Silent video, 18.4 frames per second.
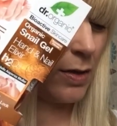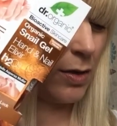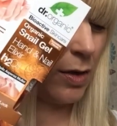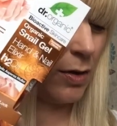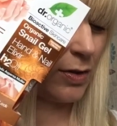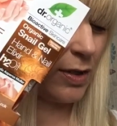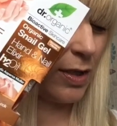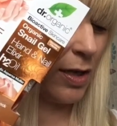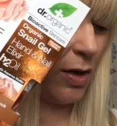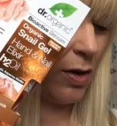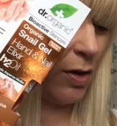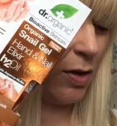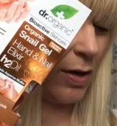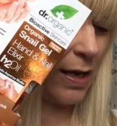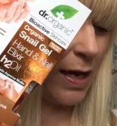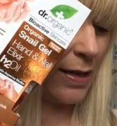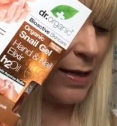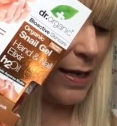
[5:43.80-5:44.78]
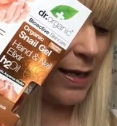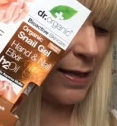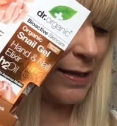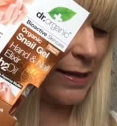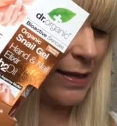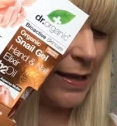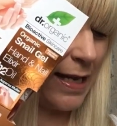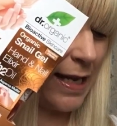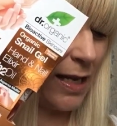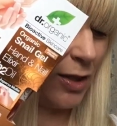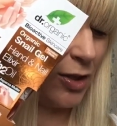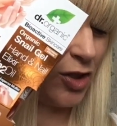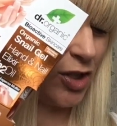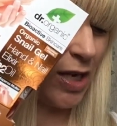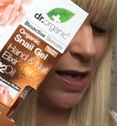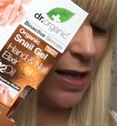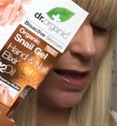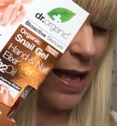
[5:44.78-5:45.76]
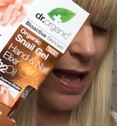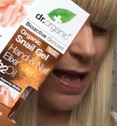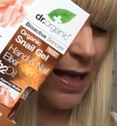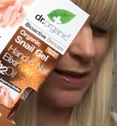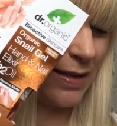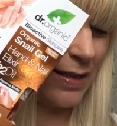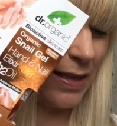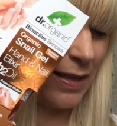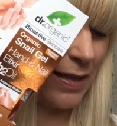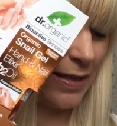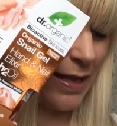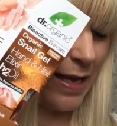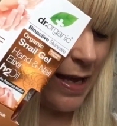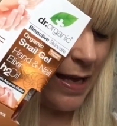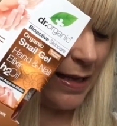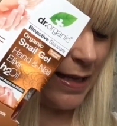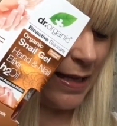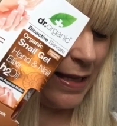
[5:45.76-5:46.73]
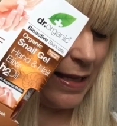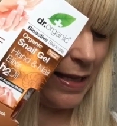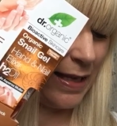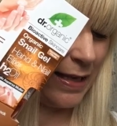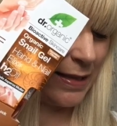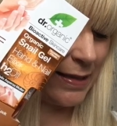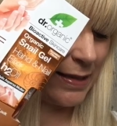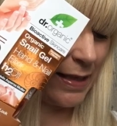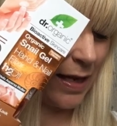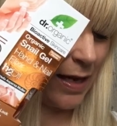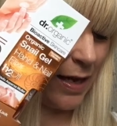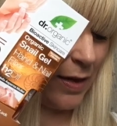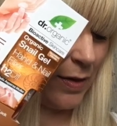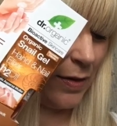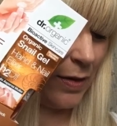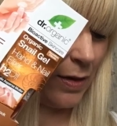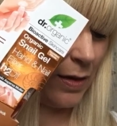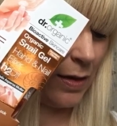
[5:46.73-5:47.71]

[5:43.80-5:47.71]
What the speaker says: Dr. Organic Snail Gel Hand and Nail Elixir.